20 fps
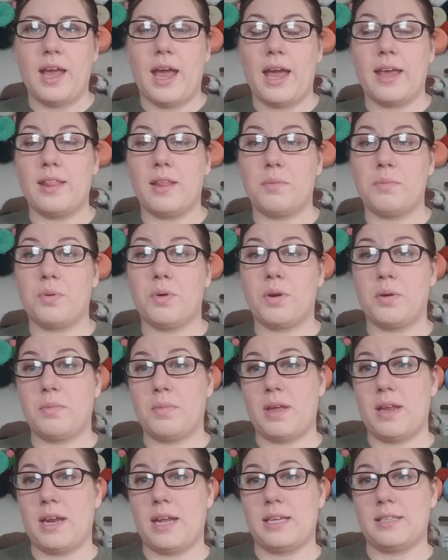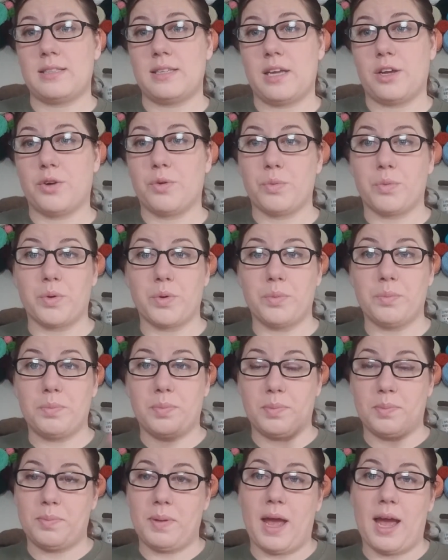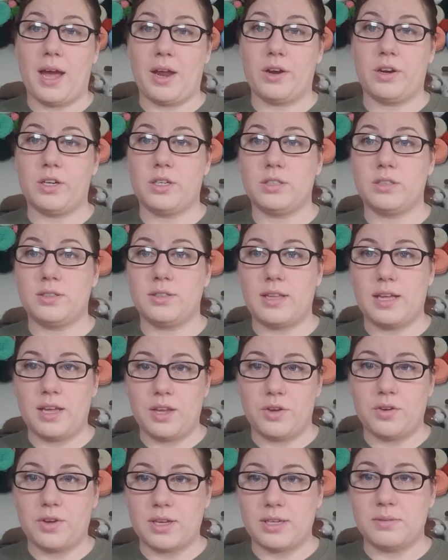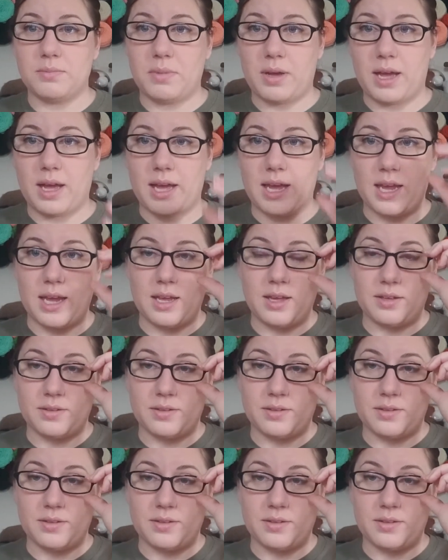and then put them in as a group pattern that you can buy.